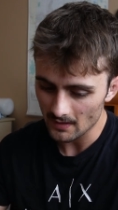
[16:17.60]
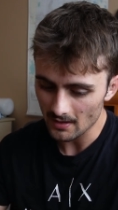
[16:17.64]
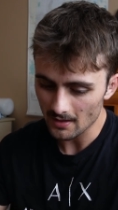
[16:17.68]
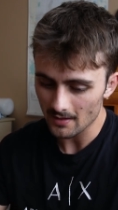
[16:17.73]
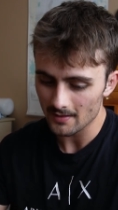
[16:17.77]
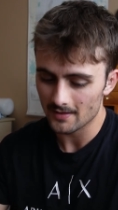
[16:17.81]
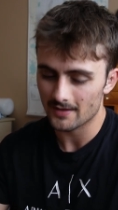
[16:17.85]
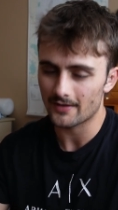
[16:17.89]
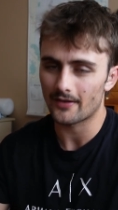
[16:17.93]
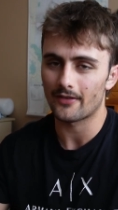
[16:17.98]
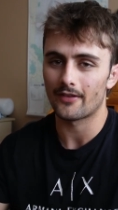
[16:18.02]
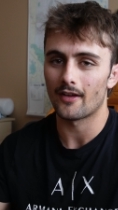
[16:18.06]

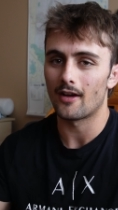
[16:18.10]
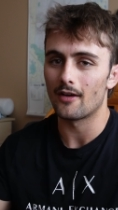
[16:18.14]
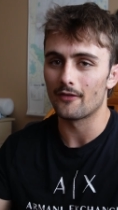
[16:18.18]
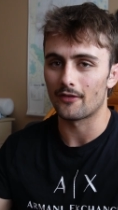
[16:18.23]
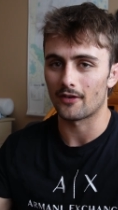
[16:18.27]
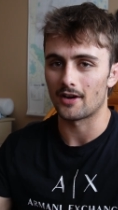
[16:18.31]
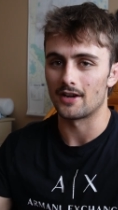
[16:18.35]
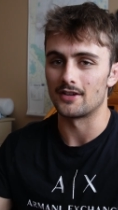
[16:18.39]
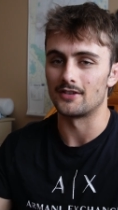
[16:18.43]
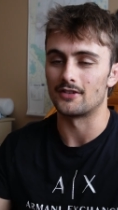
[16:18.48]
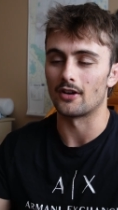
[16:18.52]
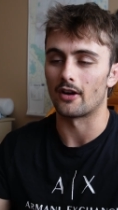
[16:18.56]
this is all
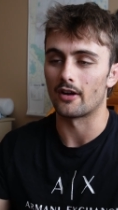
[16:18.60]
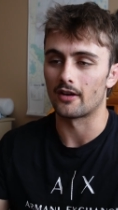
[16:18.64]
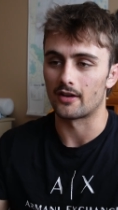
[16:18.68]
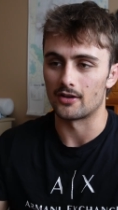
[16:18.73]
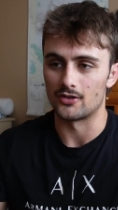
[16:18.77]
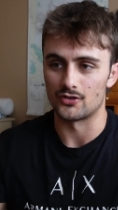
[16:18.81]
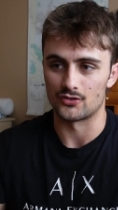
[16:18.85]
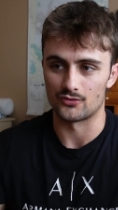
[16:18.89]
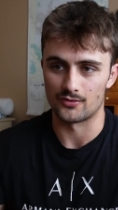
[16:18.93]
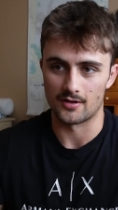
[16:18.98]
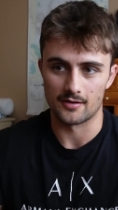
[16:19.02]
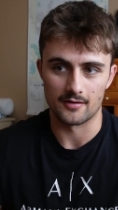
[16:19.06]
very dark
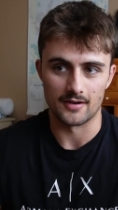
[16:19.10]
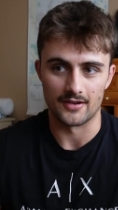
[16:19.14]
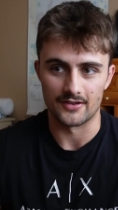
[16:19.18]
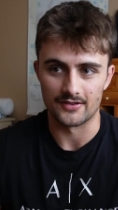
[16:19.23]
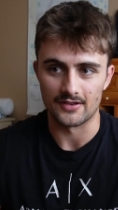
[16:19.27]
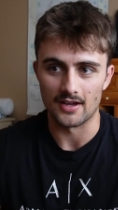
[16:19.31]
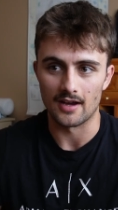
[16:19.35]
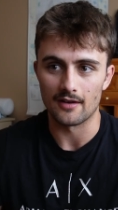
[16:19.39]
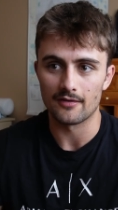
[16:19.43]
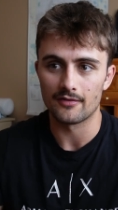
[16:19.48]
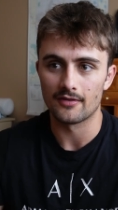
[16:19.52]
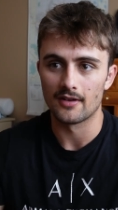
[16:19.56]
and dreary
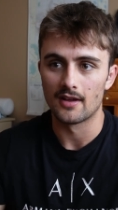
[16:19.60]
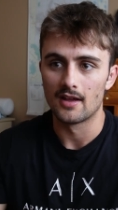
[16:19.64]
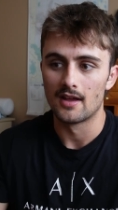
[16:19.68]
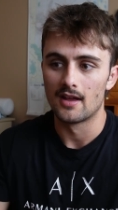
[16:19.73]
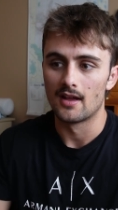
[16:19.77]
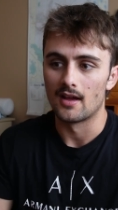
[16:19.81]
stuff.